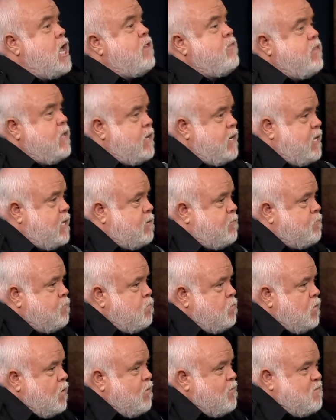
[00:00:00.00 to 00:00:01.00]
and then it
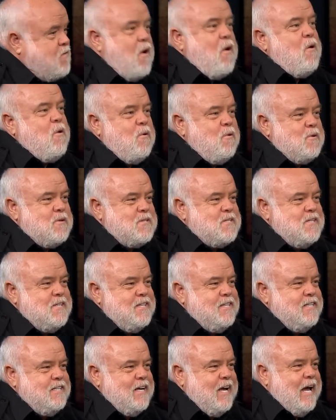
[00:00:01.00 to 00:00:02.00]
falls
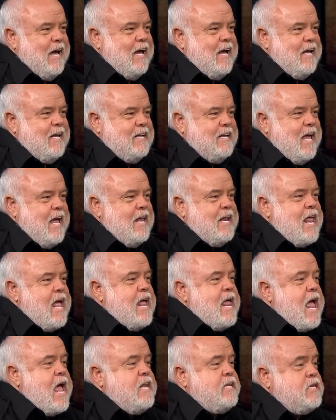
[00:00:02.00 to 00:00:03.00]
and, and,
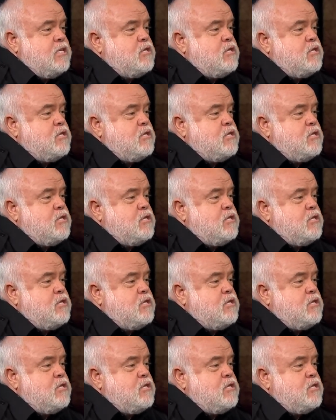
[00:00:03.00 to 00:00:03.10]
and, and